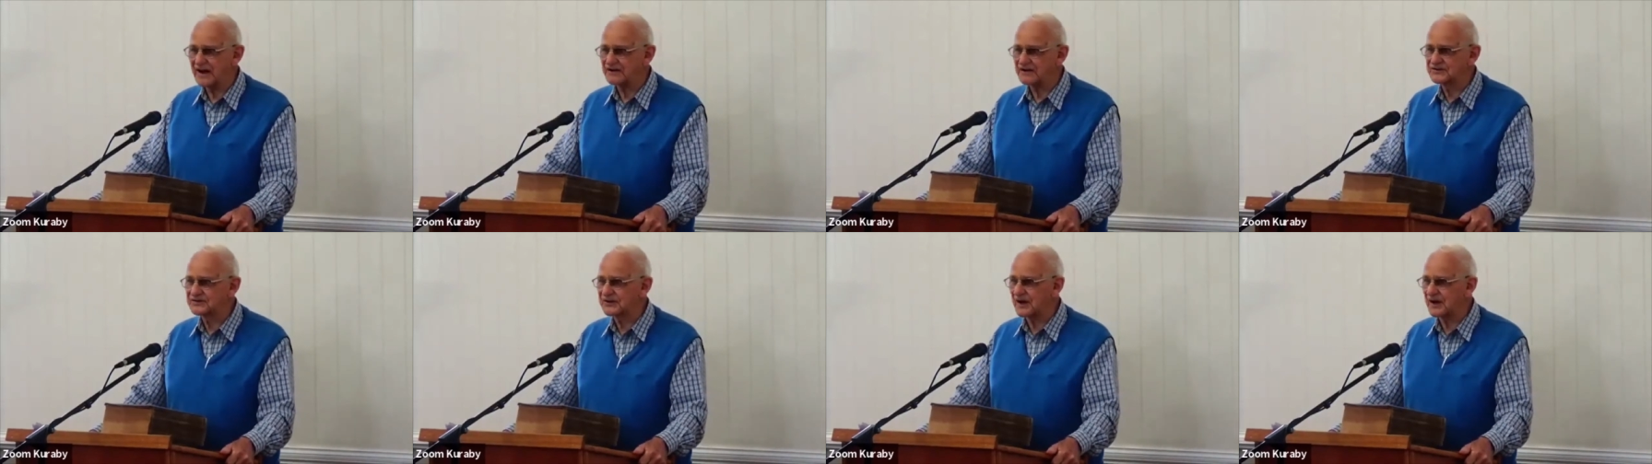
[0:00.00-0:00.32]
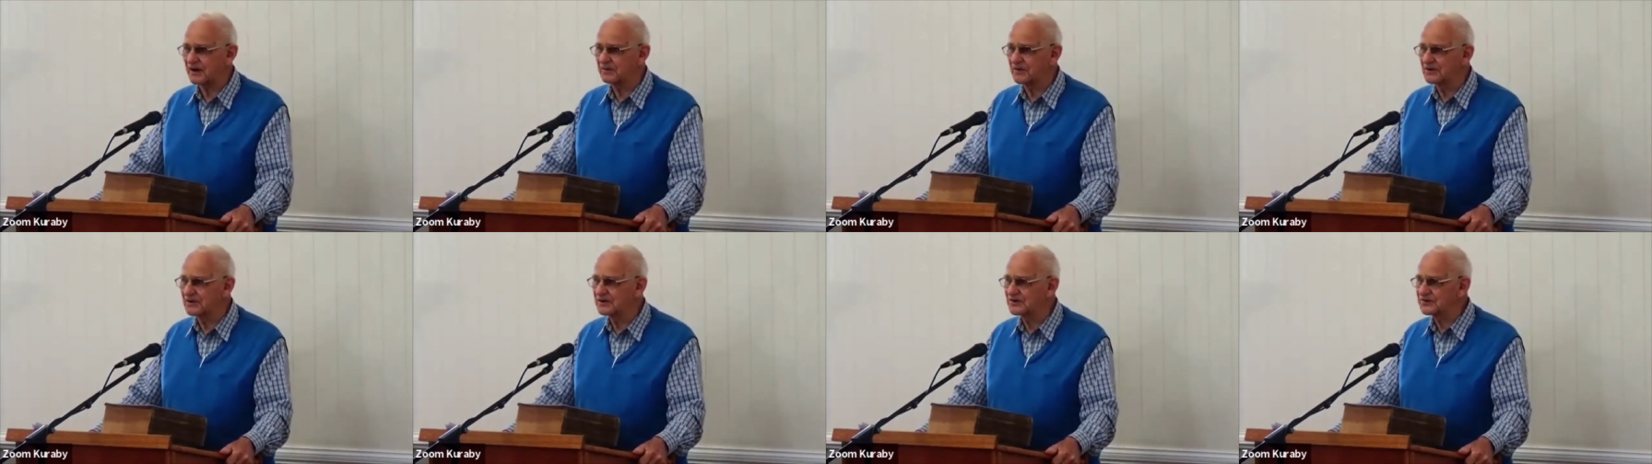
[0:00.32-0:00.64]

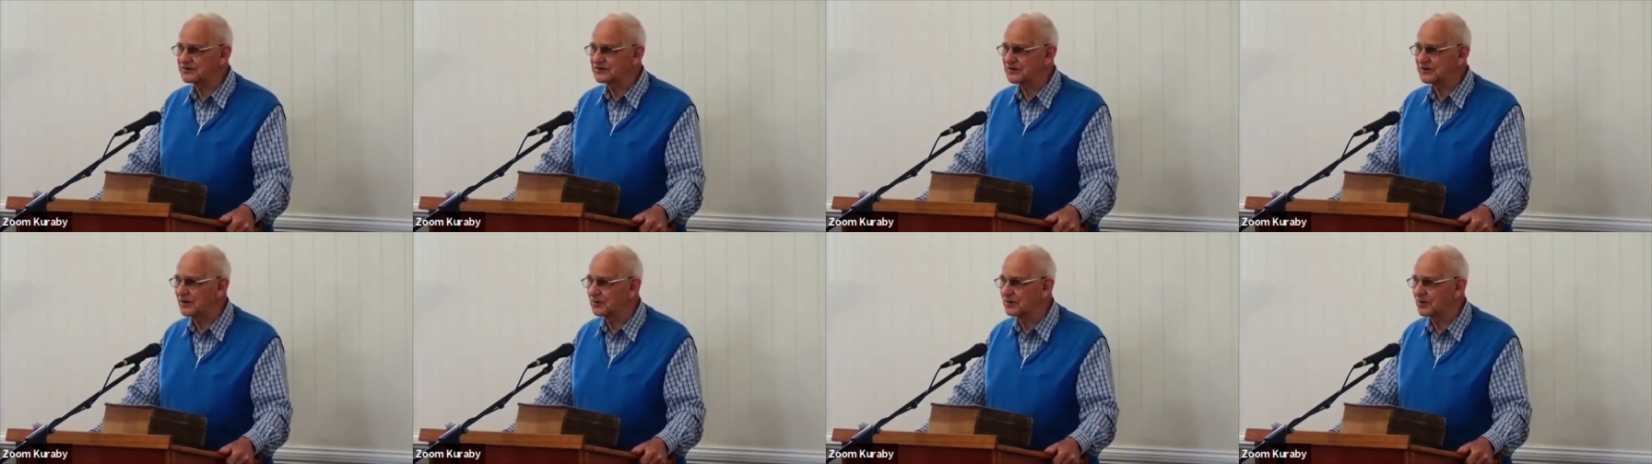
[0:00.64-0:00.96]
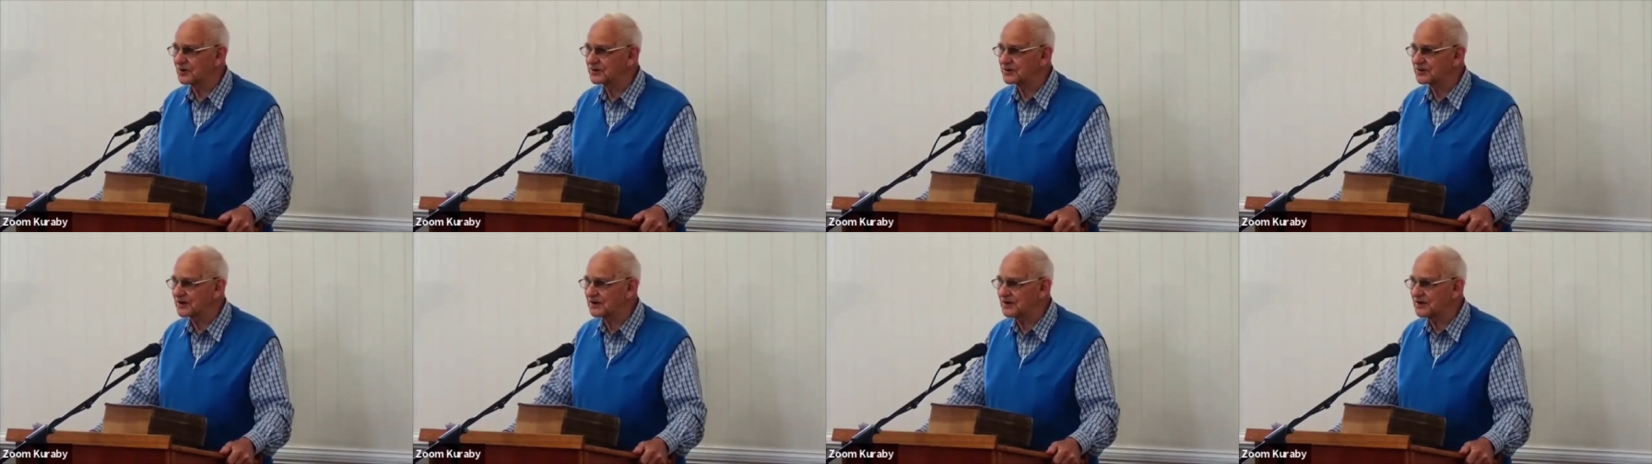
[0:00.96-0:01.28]
coming to see what the
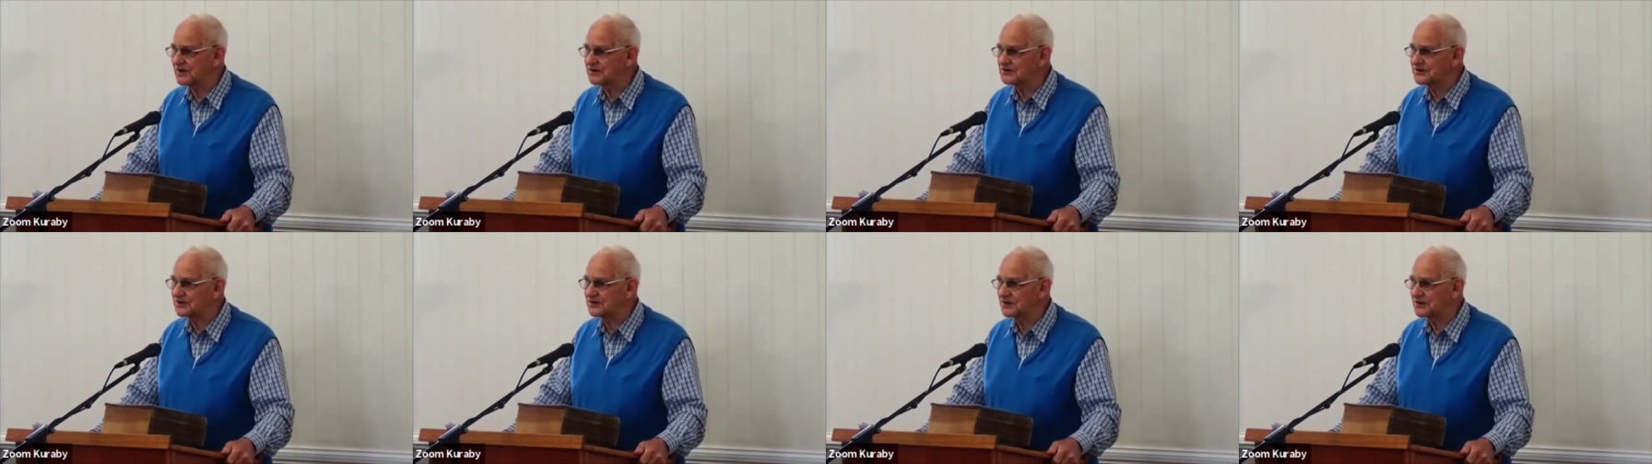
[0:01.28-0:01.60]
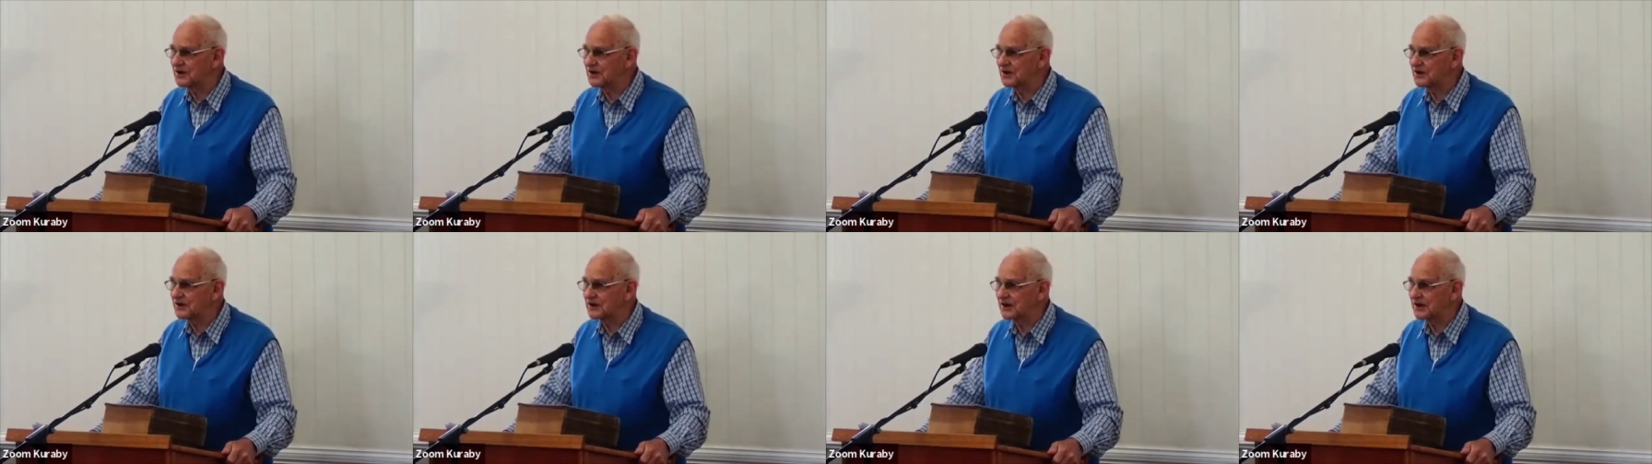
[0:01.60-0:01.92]
kids are
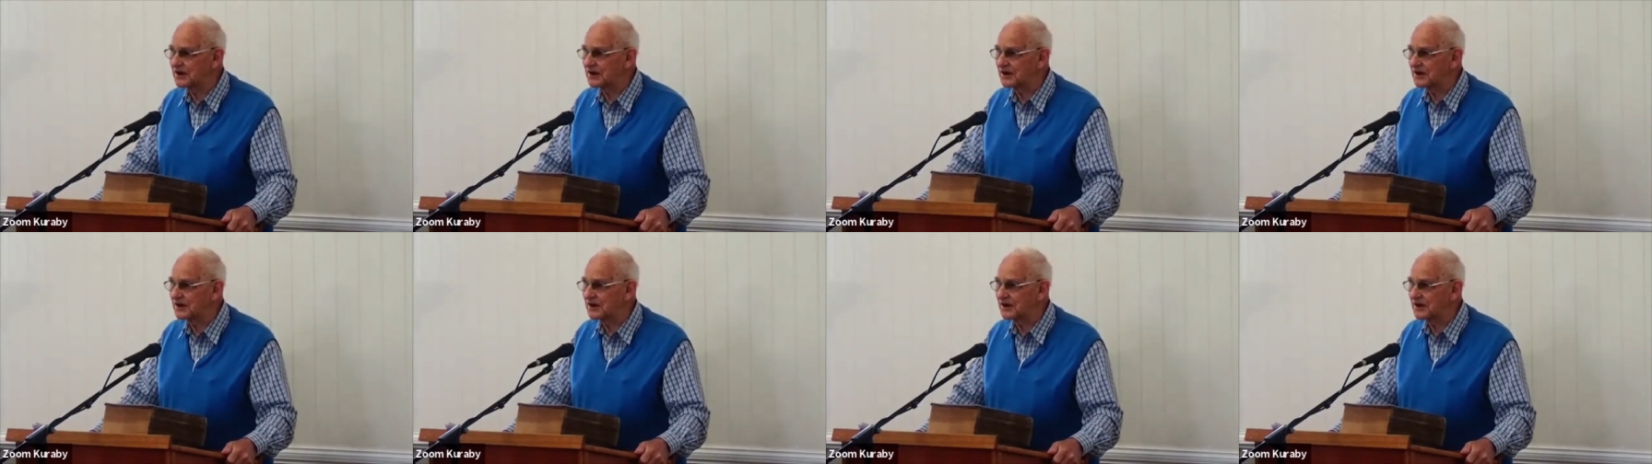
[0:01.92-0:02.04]
learning.